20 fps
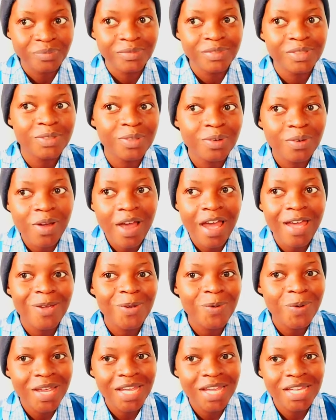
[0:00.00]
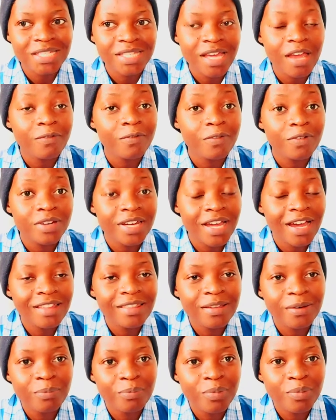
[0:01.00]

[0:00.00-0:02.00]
So I went, I found other